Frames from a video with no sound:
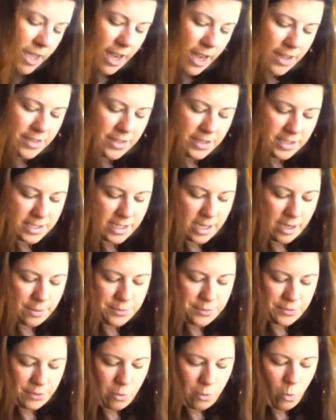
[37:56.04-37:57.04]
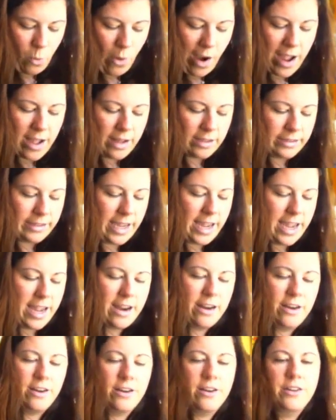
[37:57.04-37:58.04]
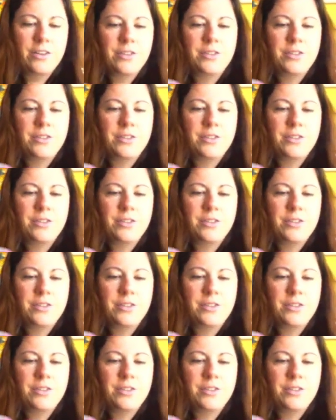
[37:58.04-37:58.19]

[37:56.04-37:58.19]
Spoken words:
And this comes from Wild Hair